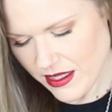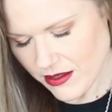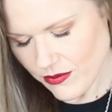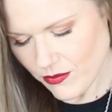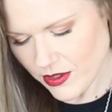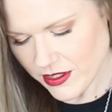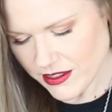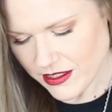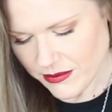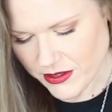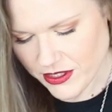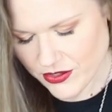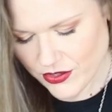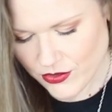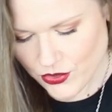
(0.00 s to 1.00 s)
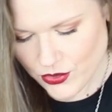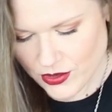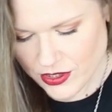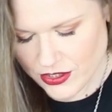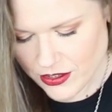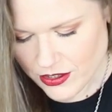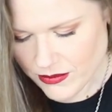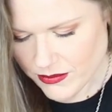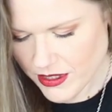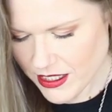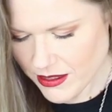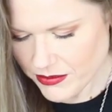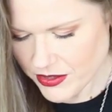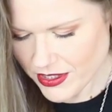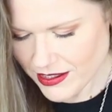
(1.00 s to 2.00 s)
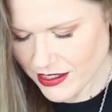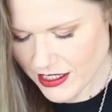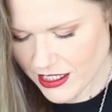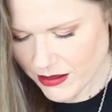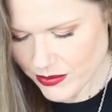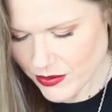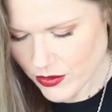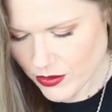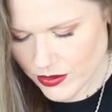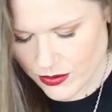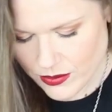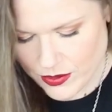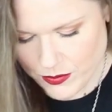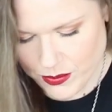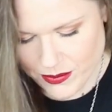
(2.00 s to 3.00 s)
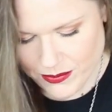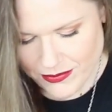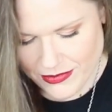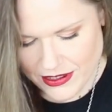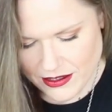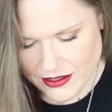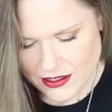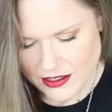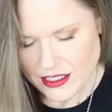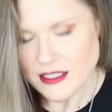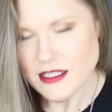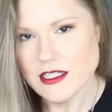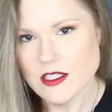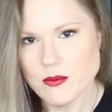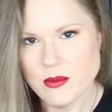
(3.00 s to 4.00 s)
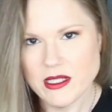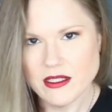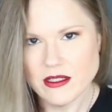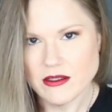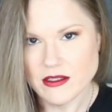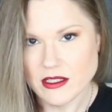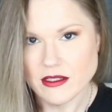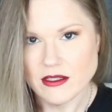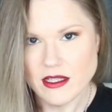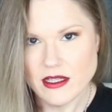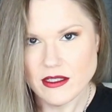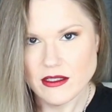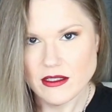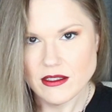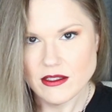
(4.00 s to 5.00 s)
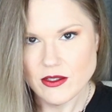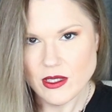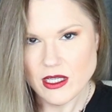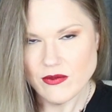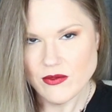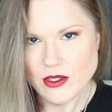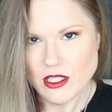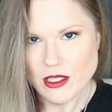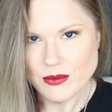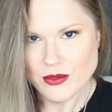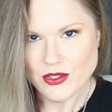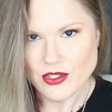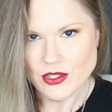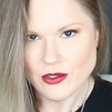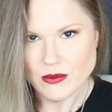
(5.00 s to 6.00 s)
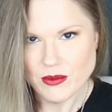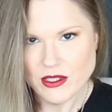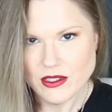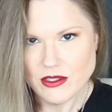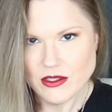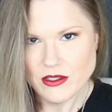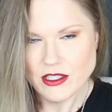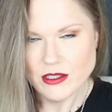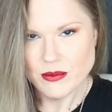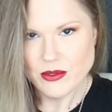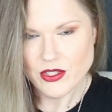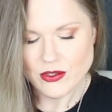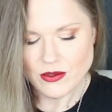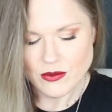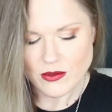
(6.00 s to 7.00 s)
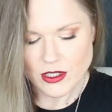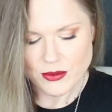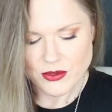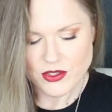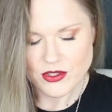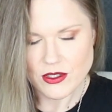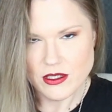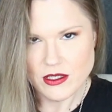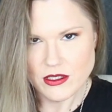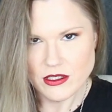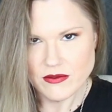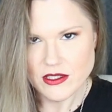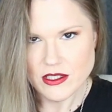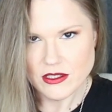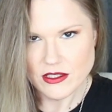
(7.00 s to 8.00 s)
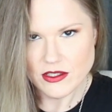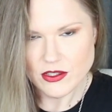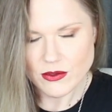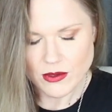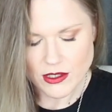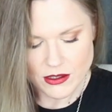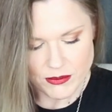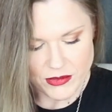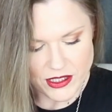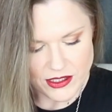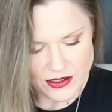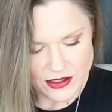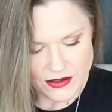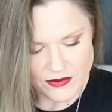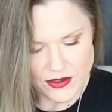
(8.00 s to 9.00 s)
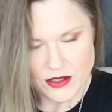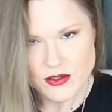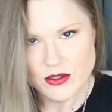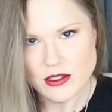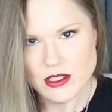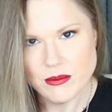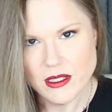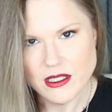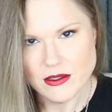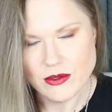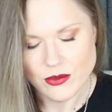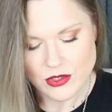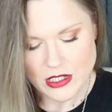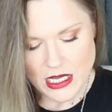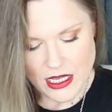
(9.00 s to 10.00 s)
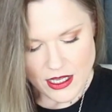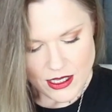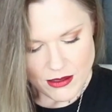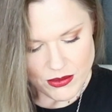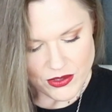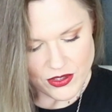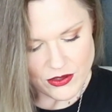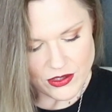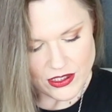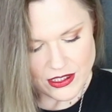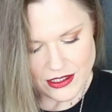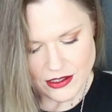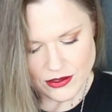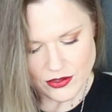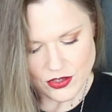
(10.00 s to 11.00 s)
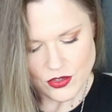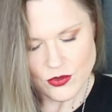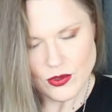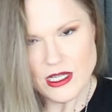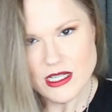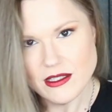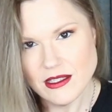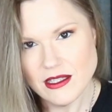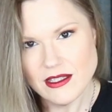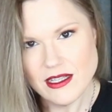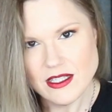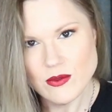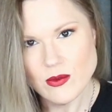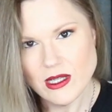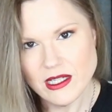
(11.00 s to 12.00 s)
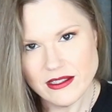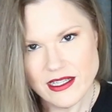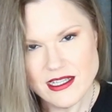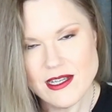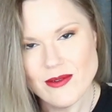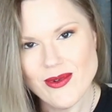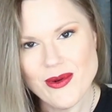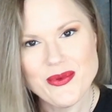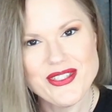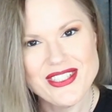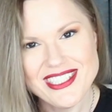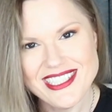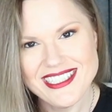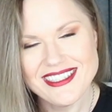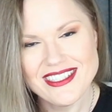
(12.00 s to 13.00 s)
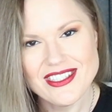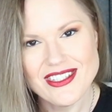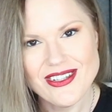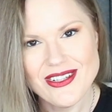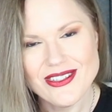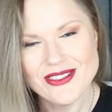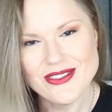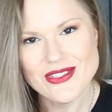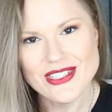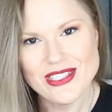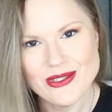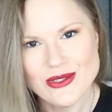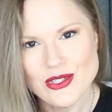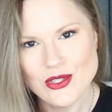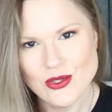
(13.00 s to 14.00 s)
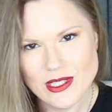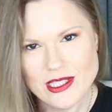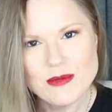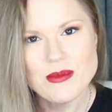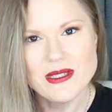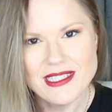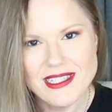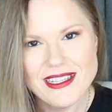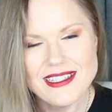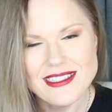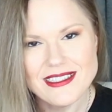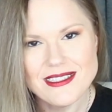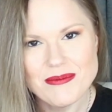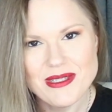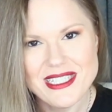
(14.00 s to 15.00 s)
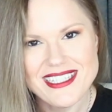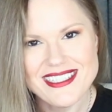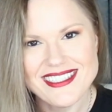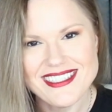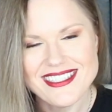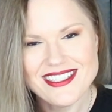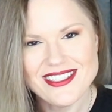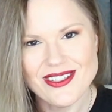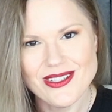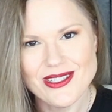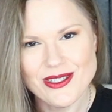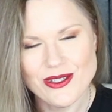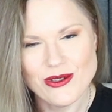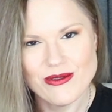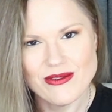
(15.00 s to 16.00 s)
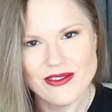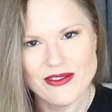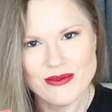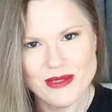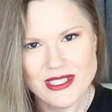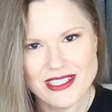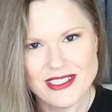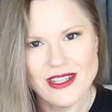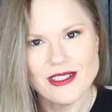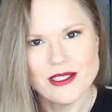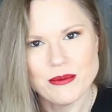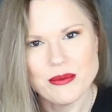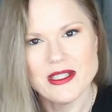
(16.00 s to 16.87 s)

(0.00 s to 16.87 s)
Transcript: What does that mean? So short term, I'm seeing a Capricorn who is, the ending's been there, done that. You have your options open. You're going to pursue new options. Are you nervous? Yes, you are, because it involves Three of Pentacles. But there is still strength, and that's why I like it represented in this card. There's still strength behind it, because it's starting over from a solid